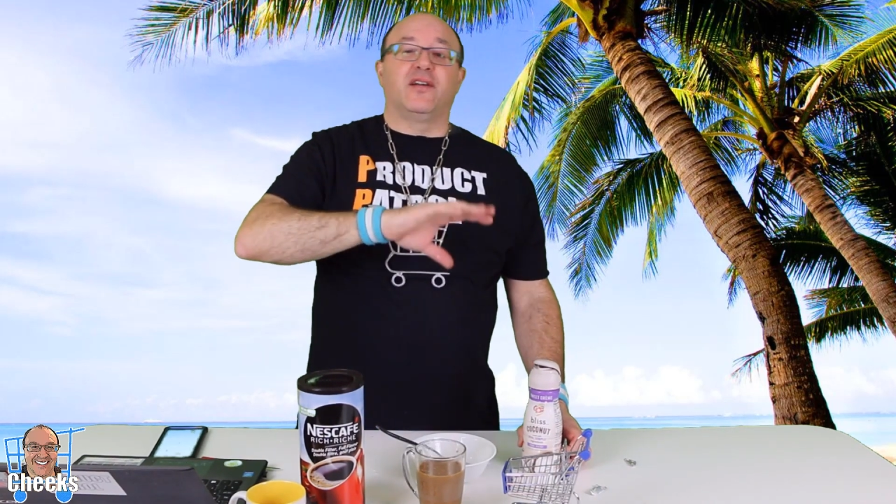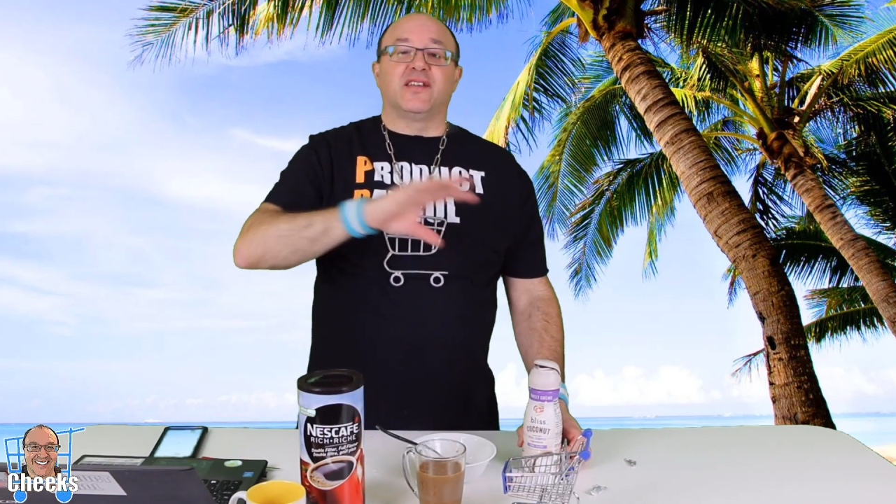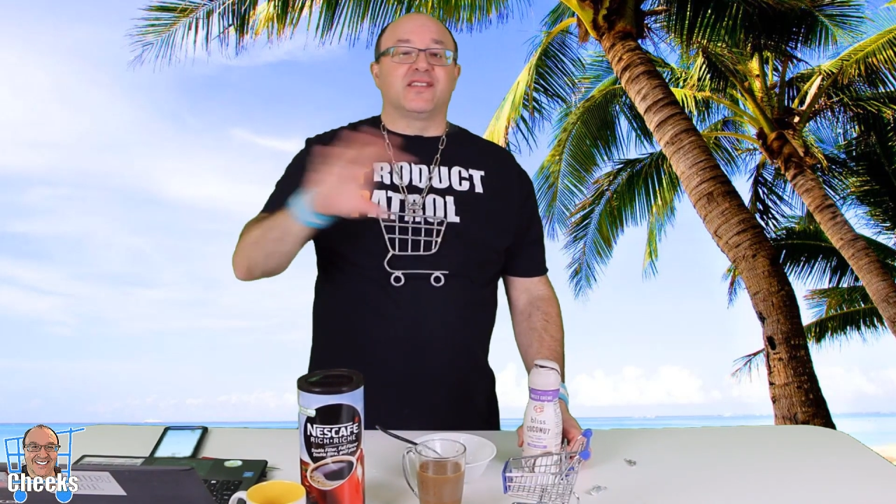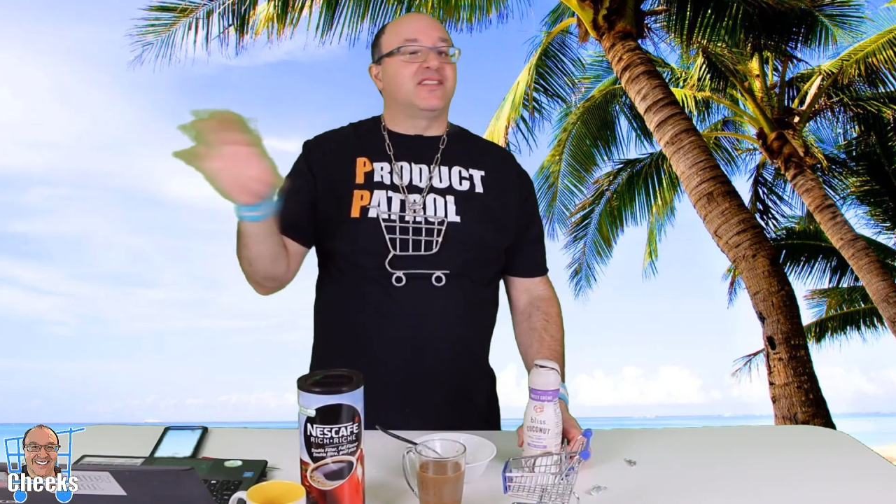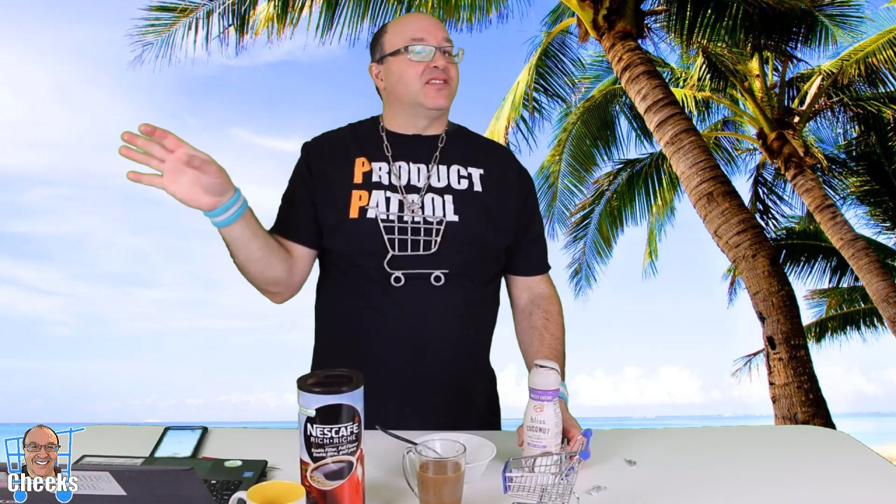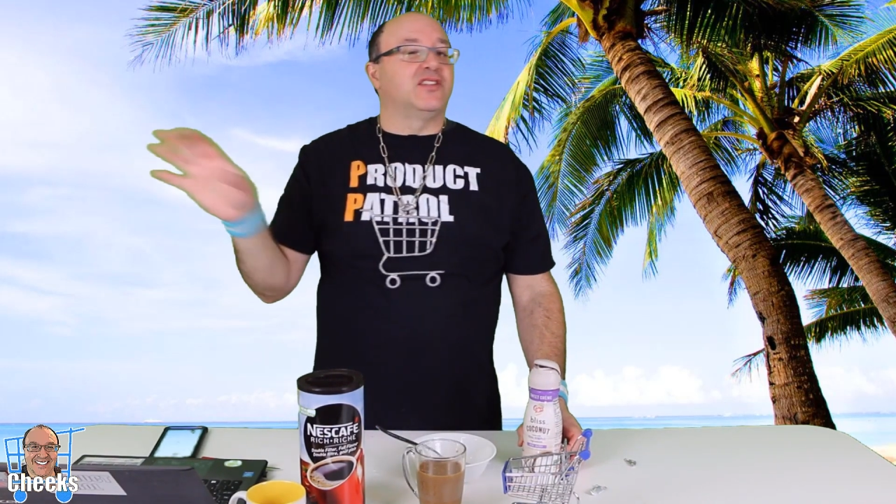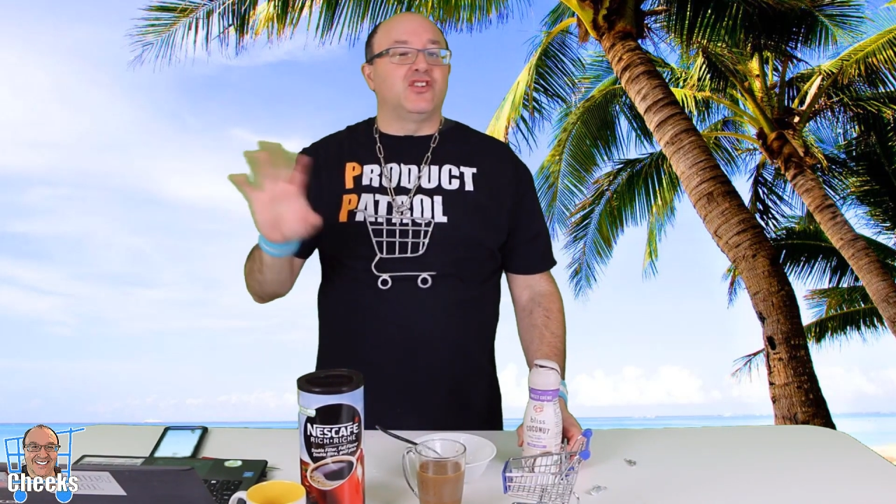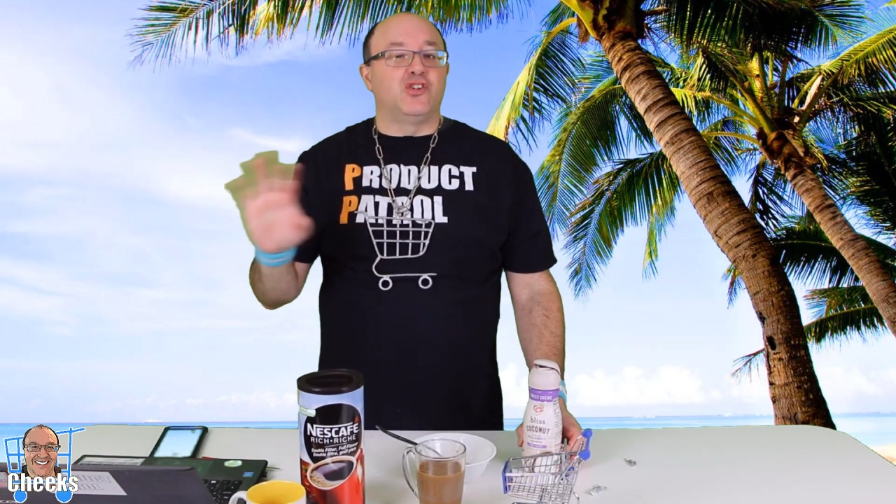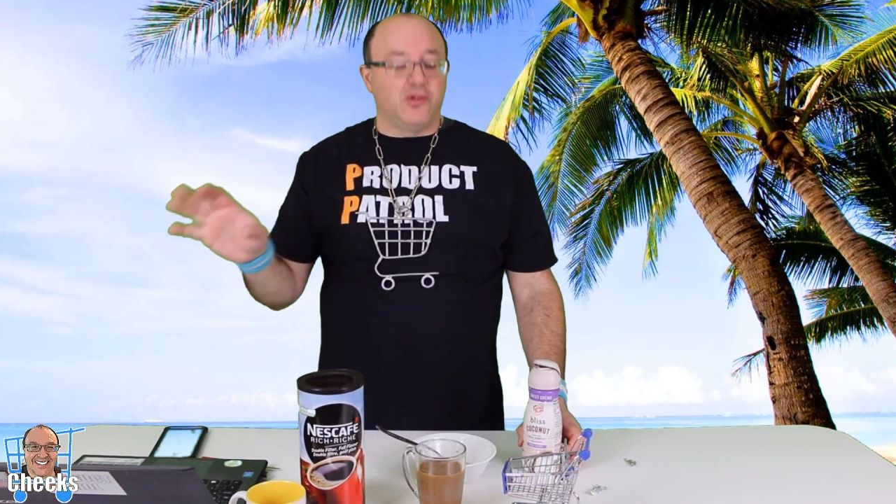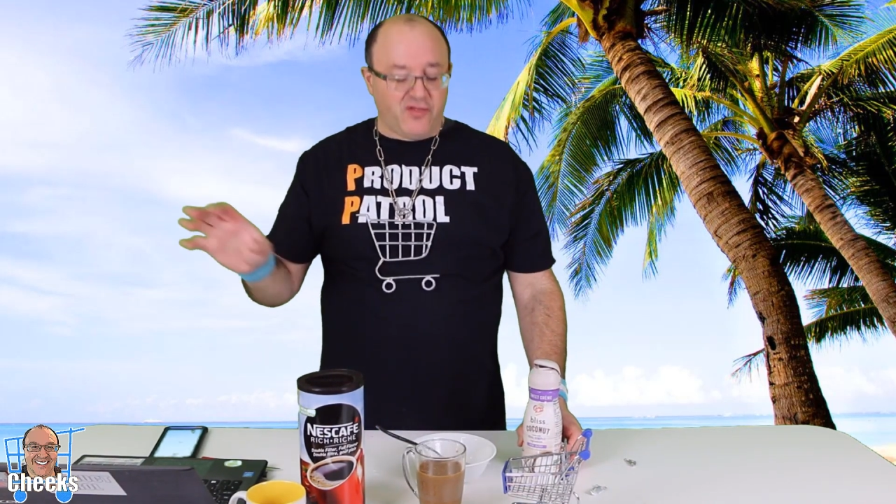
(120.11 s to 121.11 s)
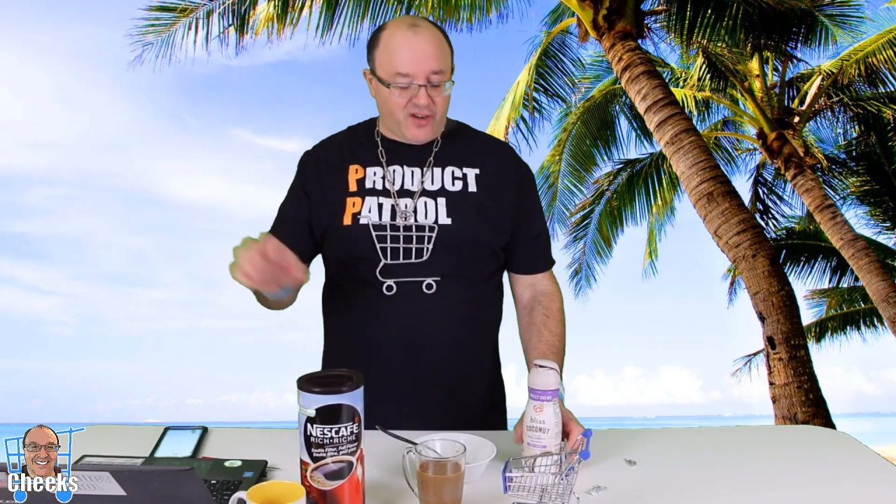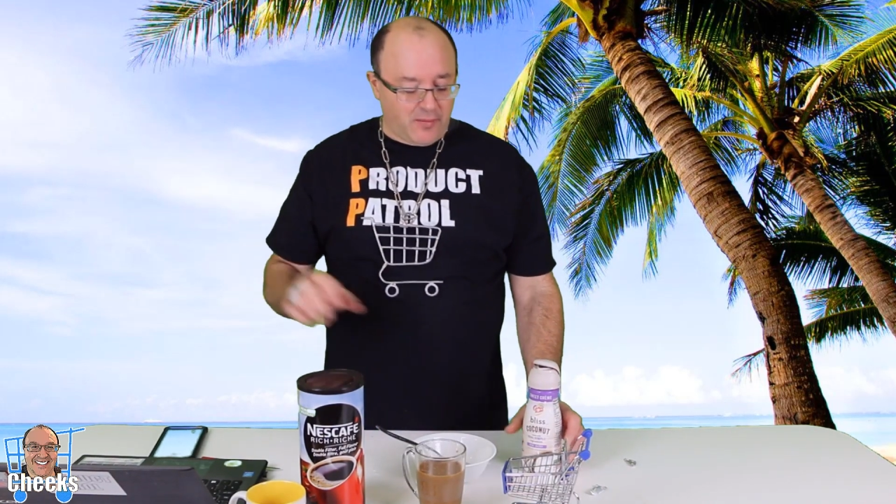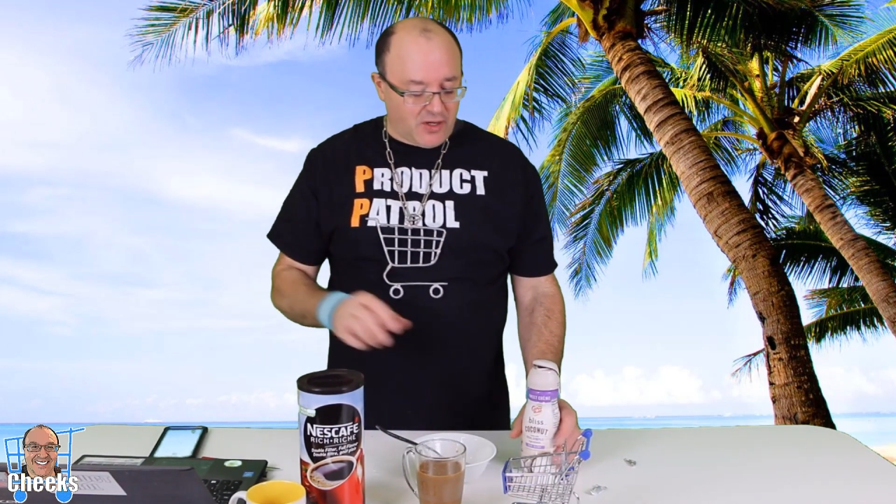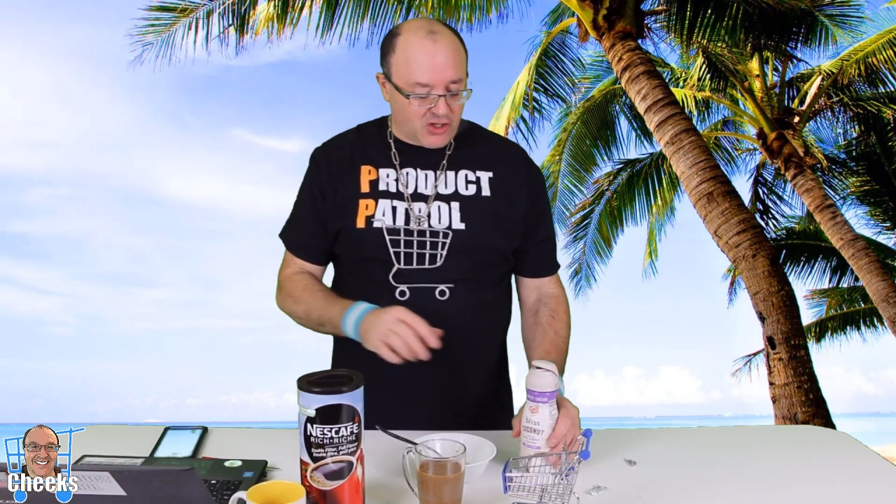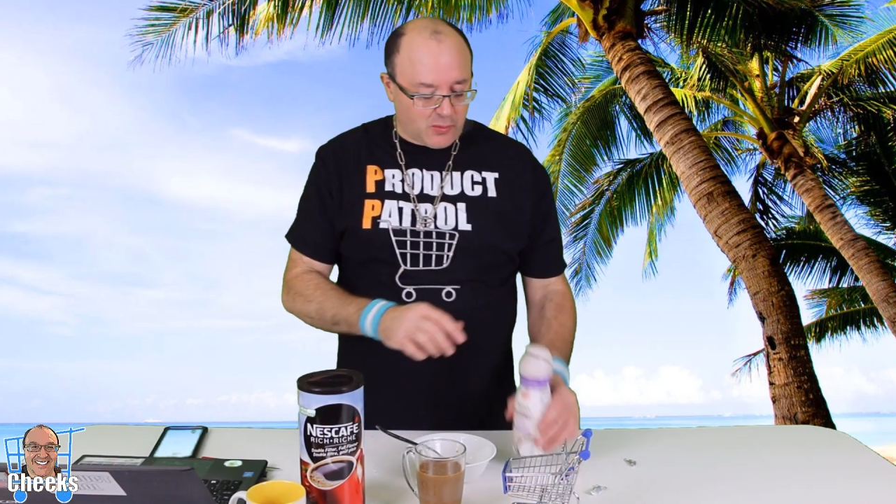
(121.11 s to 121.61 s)
and it still didn't do very
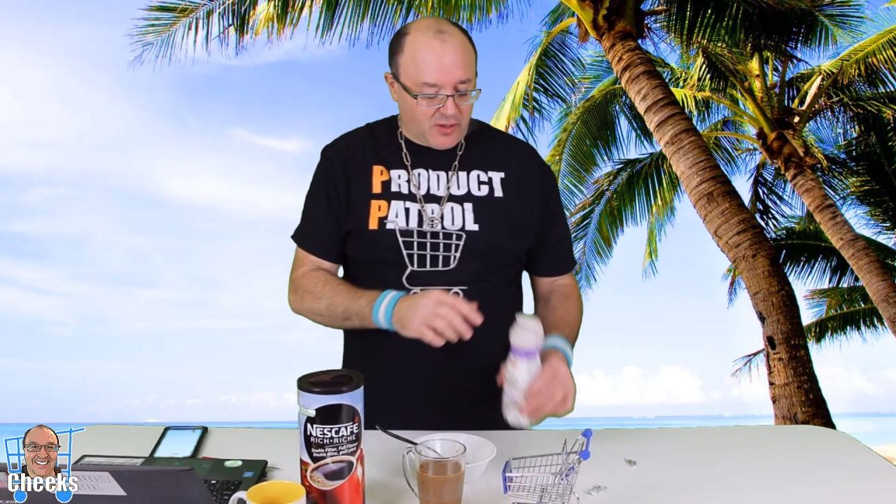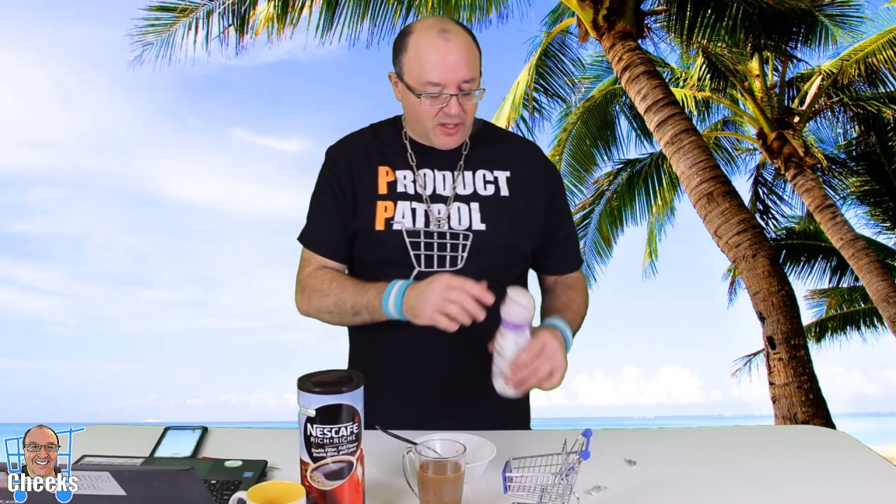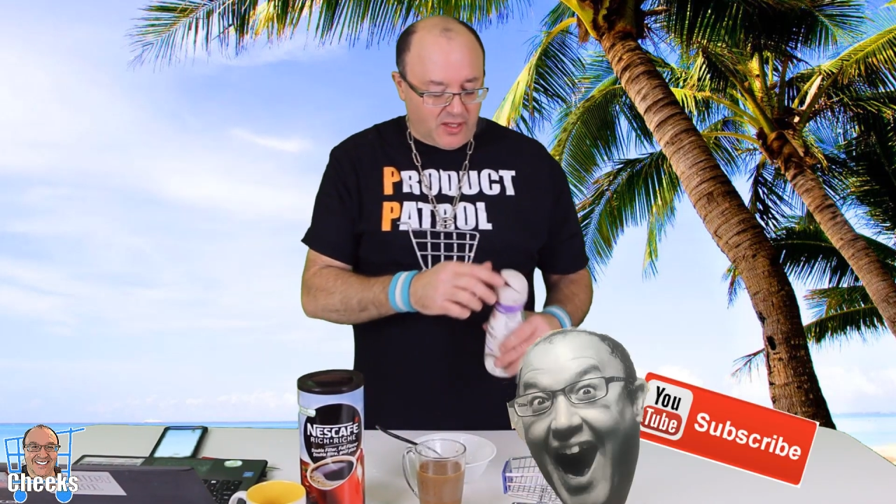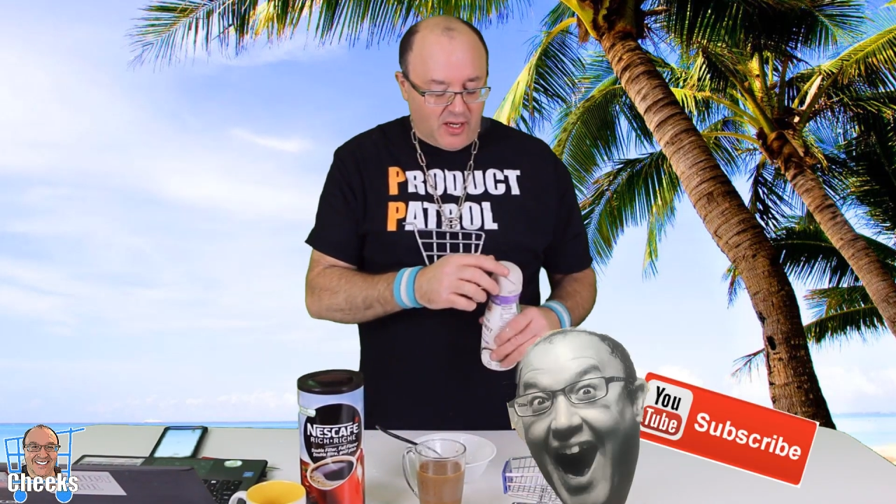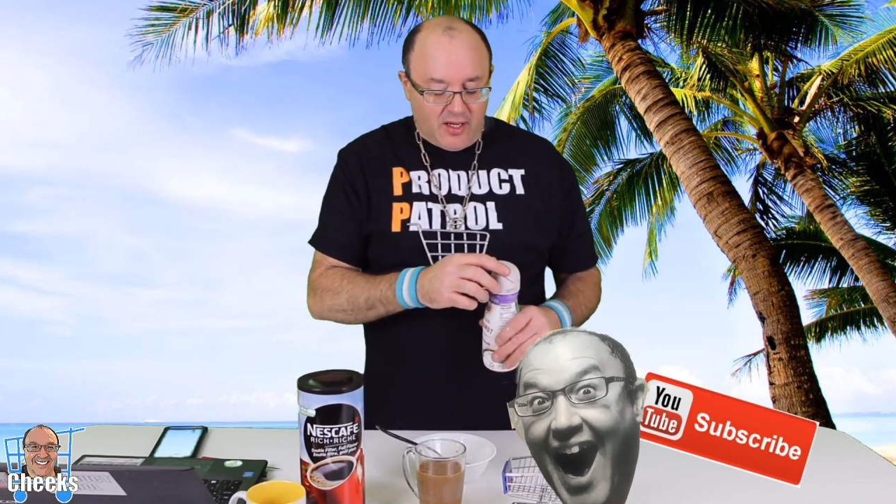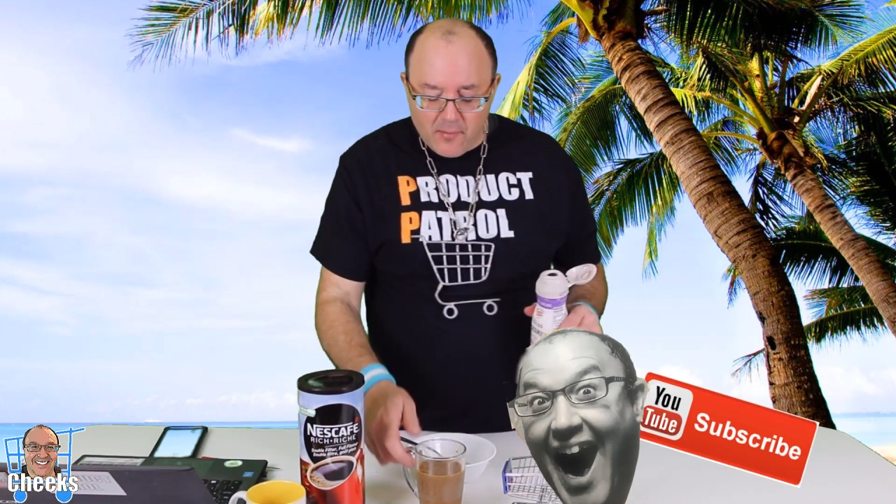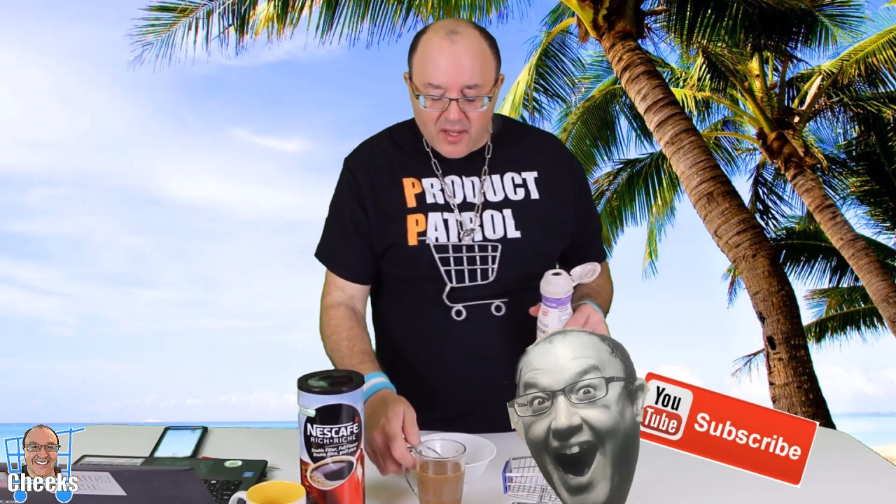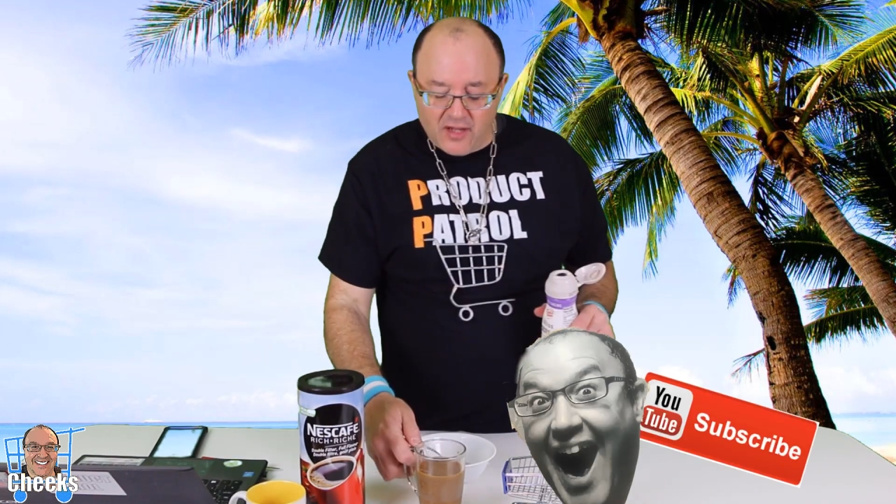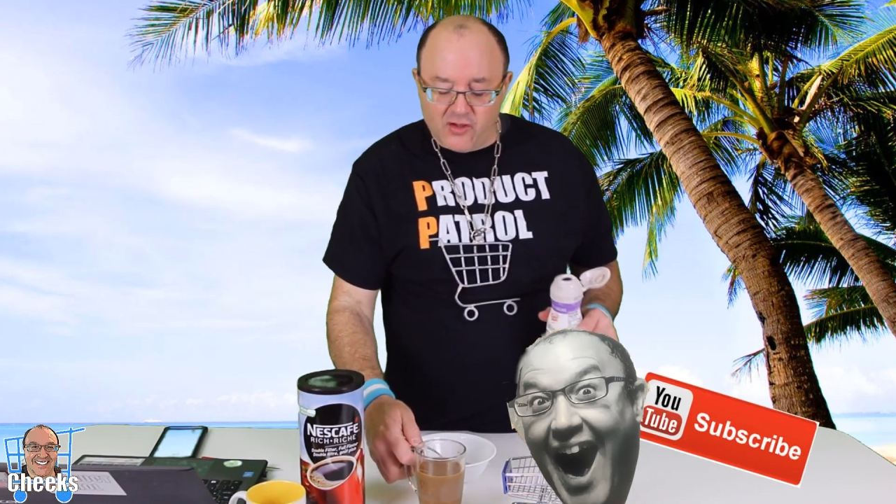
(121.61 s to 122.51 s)
much with it. But I